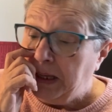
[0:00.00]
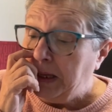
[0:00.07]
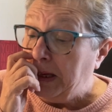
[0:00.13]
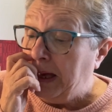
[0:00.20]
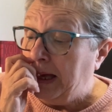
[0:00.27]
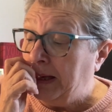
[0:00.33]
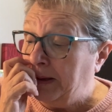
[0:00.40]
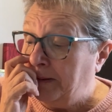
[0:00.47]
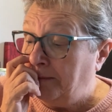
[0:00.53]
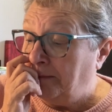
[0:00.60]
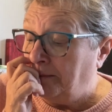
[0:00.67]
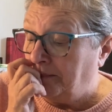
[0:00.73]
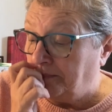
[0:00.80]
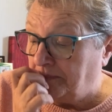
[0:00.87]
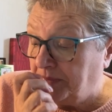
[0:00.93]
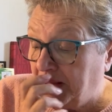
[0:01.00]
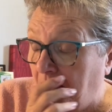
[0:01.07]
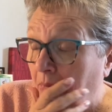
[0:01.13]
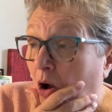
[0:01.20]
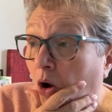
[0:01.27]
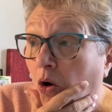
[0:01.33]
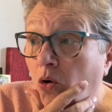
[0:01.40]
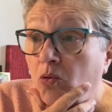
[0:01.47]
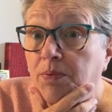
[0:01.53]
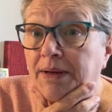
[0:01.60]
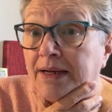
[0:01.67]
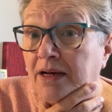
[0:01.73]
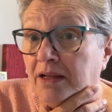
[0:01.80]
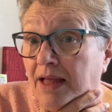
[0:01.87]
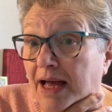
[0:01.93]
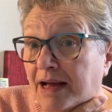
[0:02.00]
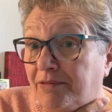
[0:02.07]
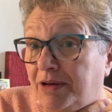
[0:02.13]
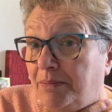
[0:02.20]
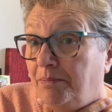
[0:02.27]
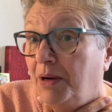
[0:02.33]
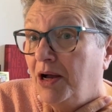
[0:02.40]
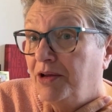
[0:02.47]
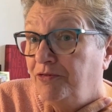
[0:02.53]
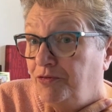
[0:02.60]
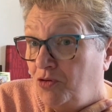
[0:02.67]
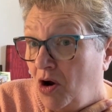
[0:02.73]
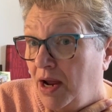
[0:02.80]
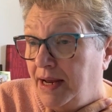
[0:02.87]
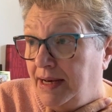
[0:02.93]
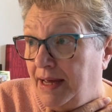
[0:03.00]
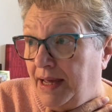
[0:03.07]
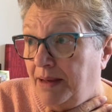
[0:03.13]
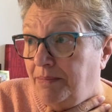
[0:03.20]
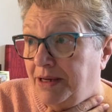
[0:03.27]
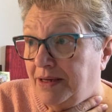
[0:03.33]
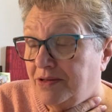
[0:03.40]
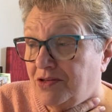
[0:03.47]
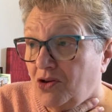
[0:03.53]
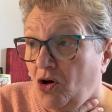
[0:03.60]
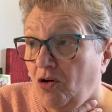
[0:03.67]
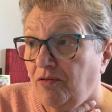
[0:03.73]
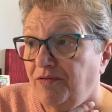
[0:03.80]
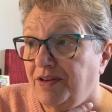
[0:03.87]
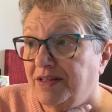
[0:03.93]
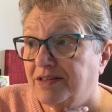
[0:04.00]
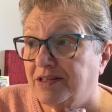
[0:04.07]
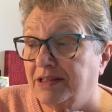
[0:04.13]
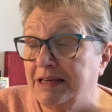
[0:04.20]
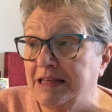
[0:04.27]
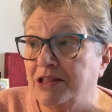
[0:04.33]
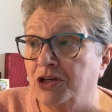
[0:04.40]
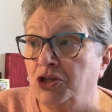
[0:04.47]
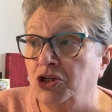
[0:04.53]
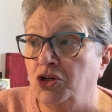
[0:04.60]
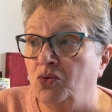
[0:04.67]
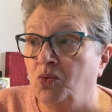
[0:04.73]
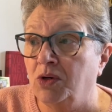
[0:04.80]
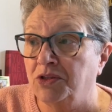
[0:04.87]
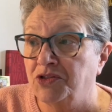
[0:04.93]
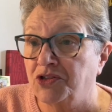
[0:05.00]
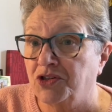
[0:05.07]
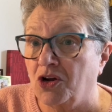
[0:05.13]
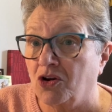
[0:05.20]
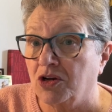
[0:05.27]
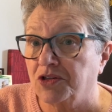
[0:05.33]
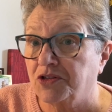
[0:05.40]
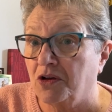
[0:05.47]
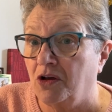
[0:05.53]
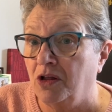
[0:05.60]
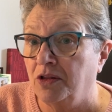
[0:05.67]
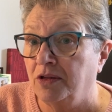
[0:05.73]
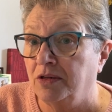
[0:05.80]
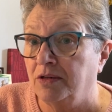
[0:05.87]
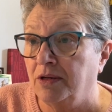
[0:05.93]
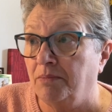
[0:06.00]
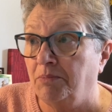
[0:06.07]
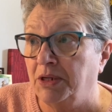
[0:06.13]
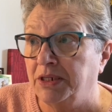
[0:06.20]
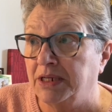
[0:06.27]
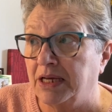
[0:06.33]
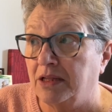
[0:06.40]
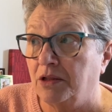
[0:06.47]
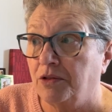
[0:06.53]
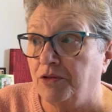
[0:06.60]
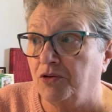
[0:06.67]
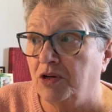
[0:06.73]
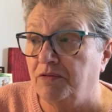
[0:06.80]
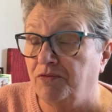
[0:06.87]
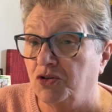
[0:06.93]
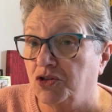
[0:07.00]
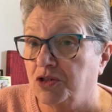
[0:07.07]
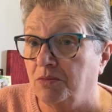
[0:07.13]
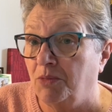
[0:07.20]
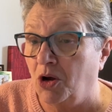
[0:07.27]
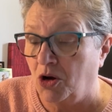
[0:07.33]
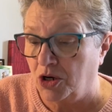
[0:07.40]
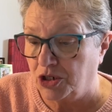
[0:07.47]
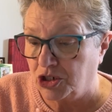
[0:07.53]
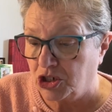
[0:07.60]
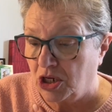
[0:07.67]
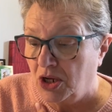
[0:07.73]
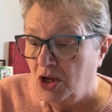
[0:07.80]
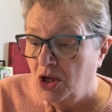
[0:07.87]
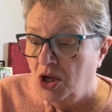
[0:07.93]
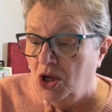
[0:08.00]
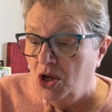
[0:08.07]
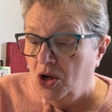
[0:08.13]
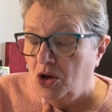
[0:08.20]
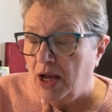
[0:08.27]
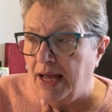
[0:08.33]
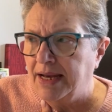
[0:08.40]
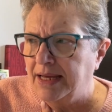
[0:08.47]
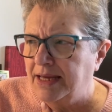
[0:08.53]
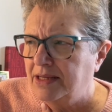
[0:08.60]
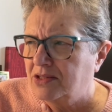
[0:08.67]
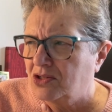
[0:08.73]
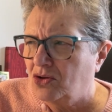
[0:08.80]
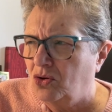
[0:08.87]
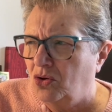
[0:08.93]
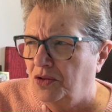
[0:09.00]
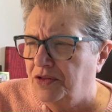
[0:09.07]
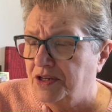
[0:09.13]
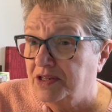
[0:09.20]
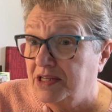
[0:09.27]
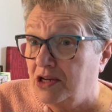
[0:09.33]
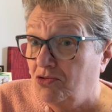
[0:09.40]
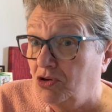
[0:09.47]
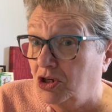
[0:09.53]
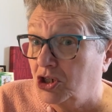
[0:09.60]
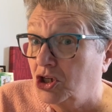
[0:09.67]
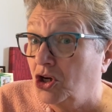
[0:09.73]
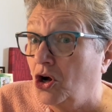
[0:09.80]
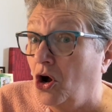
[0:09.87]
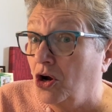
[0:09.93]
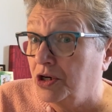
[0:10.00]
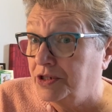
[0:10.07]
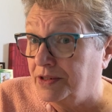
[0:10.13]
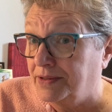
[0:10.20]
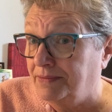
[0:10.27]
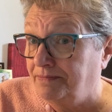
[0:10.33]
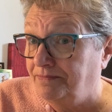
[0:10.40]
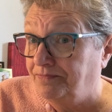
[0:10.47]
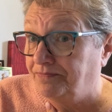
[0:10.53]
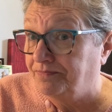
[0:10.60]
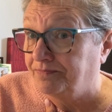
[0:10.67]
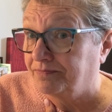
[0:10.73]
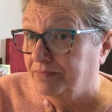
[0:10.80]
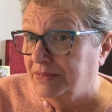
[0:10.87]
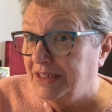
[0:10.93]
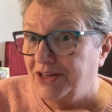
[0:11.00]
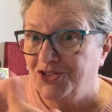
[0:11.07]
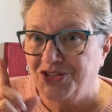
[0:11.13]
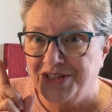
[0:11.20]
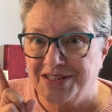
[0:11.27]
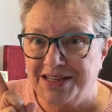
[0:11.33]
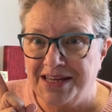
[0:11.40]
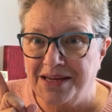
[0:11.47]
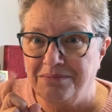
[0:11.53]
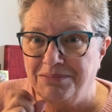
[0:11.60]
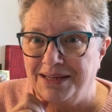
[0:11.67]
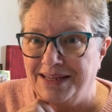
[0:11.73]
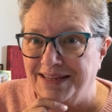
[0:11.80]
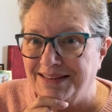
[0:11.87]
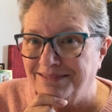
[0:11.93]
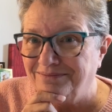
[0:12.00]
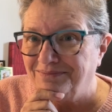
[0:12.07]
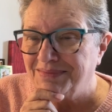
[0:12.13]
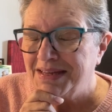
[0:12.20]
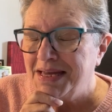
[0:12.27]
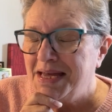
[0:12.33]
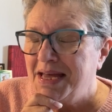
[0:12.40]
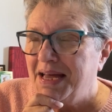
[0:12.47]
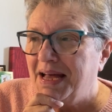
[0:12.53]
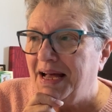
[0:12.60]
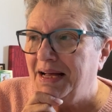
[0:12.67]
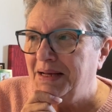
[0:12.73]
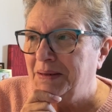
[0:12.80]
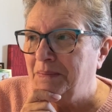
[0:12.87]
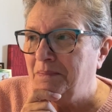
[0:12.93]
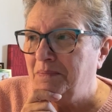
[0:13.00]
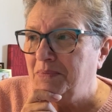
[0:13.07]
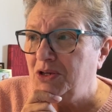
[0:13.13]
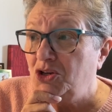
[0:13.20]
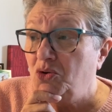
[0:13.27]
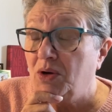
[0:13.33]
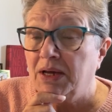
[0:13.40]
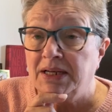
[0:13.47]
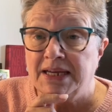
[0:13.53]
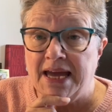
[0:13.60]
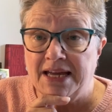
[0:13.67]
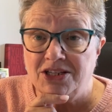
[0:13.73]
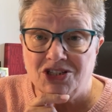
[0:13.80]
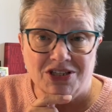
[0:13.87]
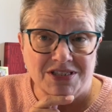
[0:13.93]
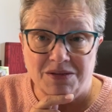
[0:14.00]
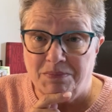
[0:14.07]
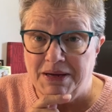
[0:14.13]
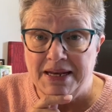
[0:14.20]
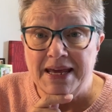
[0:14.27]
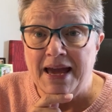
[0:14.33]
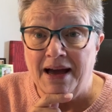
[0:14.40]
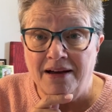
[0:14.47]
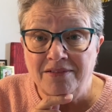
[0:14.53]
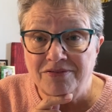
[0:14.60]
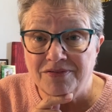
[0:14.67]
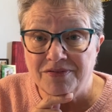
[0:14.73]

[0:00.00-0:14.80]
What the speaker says: I'm hoping I'll have it by Friday, because obviously the new one starts on Monday the 31st of March. And it's called The Secret Garden. Here's a sneaky peek. You can get just the PDF.